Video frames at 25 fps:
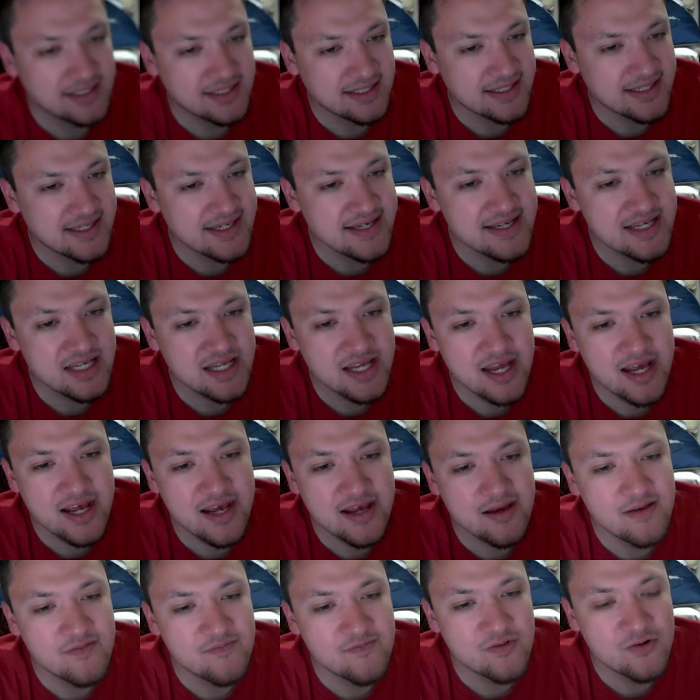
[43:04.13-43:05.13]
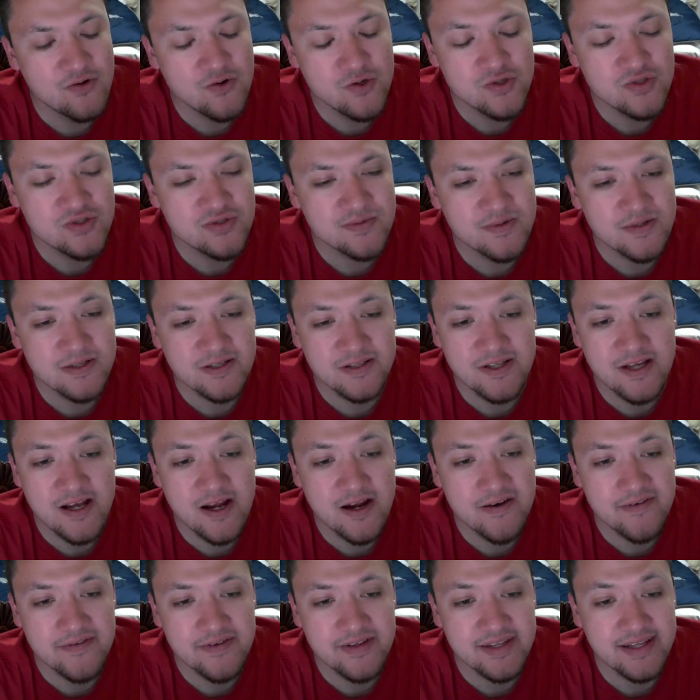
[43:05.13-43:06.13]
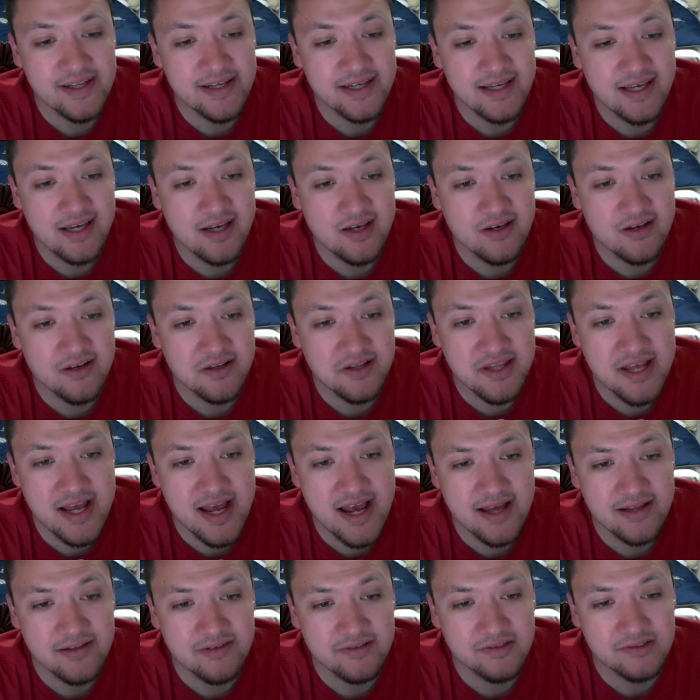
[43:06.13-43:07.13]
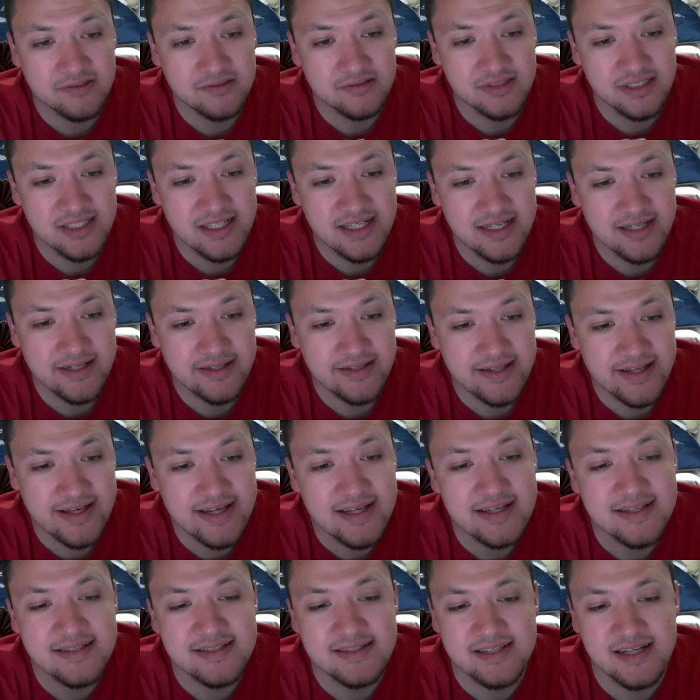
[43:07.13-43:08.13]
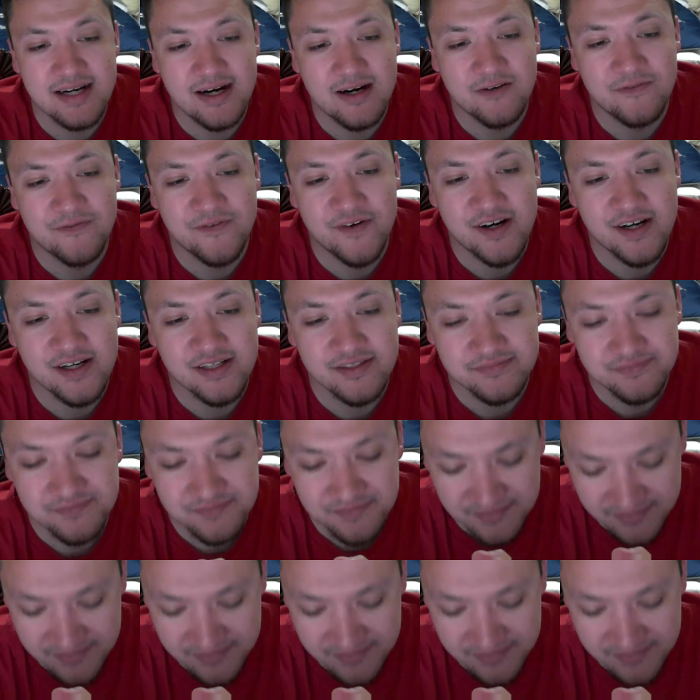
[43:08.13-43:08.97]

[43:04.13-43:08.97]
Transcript: he gave Usman everything he could handle in his title fight,